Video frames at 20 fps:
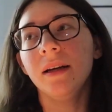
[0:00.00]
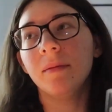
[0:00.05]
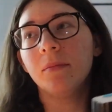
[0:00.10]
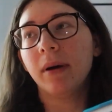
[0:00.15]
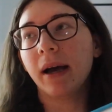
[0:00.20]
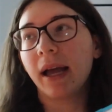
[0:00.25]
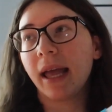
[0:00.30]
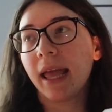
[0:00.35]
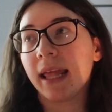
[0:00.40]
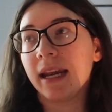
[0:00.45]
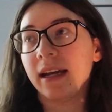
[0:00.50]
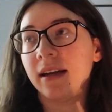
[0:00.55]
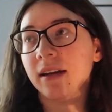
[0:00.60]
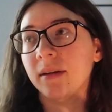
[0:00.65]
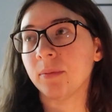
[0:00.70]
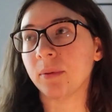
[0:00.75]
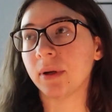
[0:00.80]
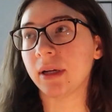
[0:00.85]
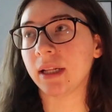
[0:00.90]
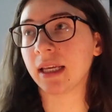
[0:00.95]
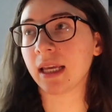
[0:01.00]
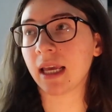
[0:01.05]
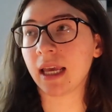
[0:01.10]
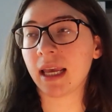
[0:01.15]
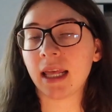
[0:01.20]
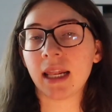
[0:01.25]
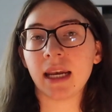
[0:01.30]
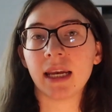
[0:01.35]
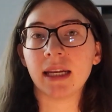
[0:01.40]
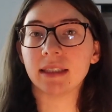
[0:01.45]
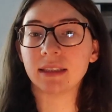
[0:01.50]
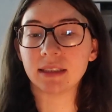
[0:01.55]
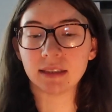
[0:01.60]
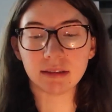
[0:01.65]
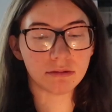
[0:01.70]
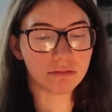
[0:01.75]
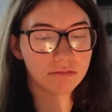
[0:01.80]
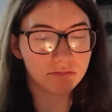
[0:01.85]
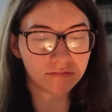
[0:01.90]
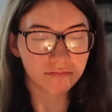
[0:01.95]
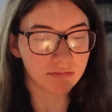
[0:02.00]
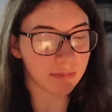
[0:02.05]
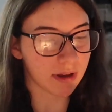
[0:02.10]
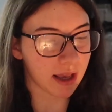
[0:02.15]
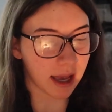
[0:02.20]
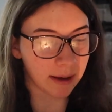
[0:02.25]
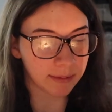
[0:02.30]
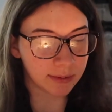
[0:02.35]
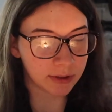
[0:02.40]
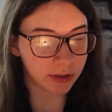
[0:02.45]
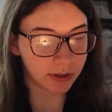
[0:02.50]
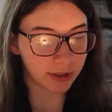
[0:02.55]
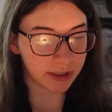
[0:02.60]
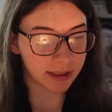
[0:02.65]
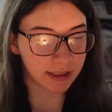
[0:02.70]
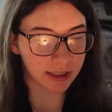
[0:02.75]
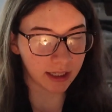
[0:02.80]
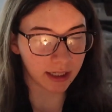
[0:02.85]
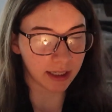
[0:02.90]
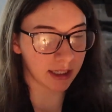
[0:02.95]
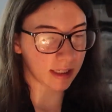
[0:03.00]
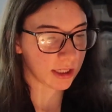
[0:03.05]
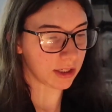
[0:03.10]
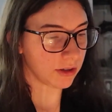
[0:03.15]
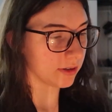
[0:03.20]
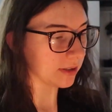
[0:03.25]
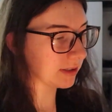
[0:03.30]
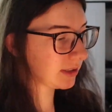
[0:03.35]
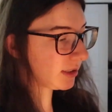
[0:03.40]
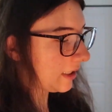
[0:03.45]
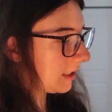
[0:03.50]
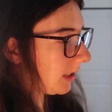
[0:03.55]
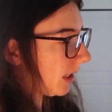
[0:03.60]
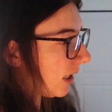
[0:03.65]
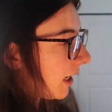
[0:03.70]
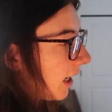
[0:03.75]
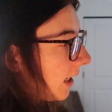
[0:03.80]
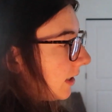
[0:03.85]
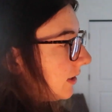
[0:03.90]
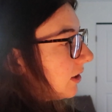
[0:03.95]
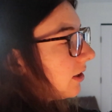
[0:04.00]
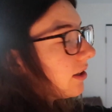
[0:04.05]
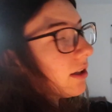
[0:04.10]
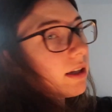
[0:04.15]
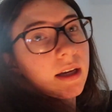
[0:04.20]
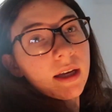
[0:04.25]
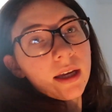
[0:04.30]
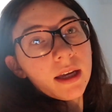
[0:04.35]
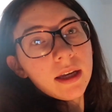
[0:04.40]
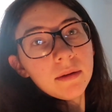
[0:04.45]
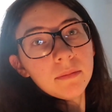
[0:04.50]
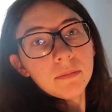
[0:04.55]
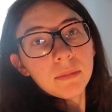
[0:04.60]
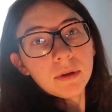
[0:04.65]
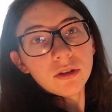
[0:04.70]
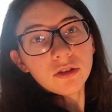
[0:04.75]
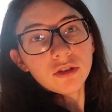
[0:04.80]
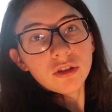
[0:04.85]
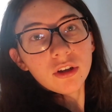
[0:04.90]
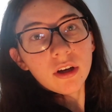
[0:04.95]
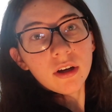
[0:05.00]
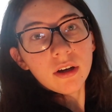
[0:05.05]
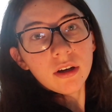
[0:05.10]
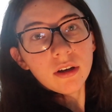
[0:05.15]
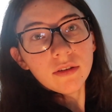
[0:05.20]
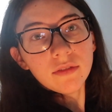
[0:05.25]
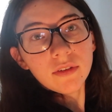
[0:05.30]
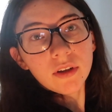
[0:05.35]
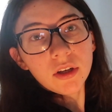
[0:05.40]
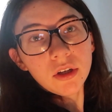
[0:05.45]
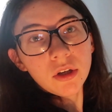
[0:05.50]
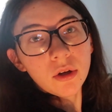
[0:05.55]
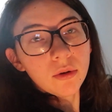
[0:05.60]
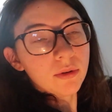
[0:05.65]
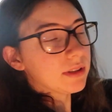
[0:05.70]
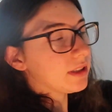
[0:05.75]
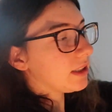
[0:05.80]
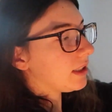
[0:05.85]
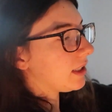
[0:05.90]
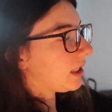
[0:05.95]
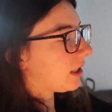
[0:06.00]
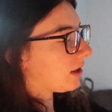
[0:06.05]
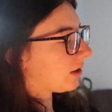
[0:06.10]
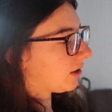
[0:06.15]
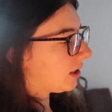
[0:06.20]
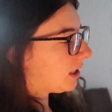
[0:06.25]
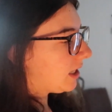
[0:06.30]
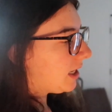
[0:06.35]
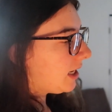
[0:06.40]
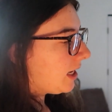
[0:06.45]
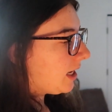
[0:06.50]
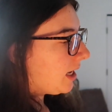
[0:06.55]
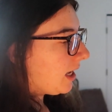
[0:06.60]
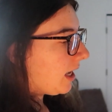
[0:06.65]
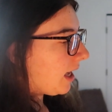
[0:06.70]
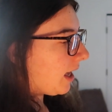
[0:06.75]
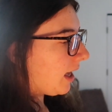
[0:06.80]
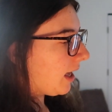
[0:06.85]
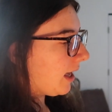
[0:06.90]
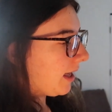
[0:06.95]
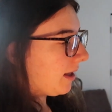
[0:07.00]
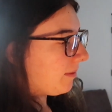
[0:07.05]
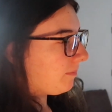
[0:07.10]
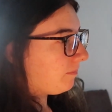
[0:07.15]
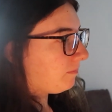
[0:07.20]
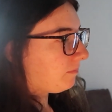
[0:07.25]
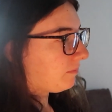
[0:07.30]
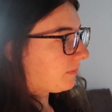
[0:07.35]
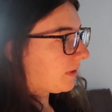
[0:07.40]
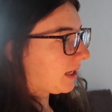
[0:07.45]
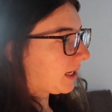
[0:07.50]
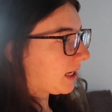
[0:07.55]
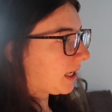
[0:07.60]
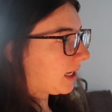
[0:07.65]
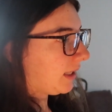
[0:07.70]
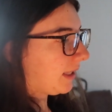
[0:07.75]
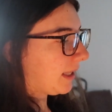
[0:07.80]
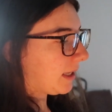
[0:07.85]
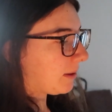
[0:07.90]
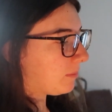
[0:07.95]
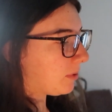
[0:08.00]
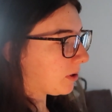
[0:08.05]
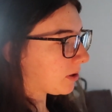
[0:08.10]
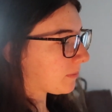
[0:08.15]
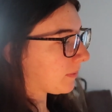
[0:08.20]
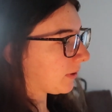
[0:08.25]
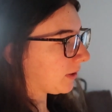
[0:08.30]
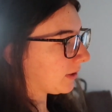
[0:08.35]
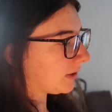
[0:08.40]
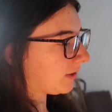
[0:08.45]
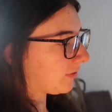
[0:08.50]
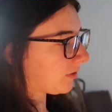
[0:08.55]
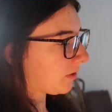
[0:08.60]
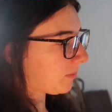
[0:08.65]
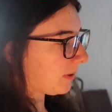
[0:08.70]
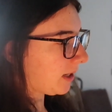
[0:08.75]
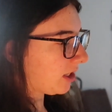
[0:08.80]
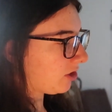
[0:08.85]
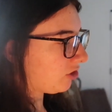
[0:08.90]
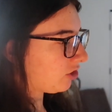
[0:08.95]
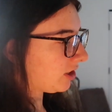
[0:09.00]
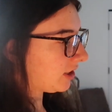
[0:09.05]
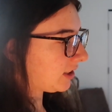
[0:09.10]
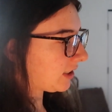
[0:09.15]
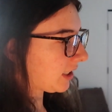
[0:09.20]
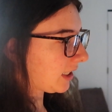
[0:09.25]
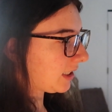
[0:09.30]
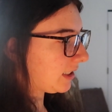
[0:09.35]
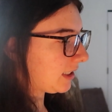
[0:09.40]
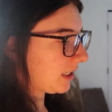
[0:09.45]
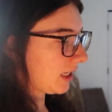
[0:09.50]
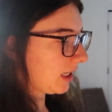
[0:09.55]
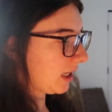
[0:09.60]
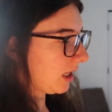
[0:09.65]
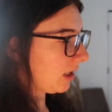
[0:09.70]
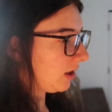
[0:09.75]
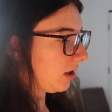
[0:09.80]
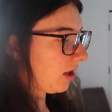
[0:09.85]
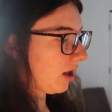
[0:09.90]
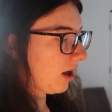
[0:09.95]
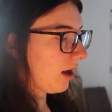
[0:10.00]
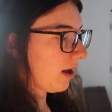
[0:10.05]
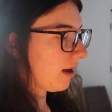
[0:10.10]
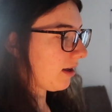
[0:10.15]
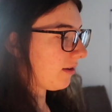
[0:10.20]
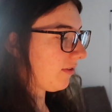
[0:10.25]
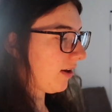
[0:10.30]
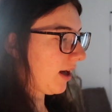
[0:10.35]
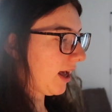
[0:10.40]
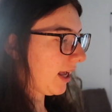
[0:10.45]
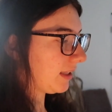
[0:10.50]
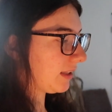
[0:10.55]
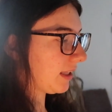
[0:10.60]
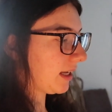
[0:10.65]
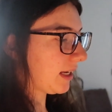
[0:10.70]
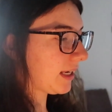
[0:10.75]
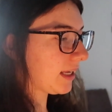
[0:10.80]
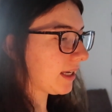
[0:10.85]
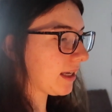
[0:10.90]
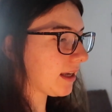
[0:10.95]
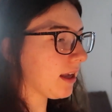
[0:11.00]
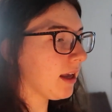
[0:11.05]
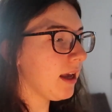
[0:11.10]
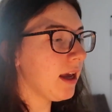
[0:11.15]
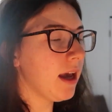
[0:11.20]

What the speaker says: But I ended up reading it and it's absolutely stunning. You can see like I took a bunch of notes in here. And kind of like bookmark different pages. I did a lot of highlighting.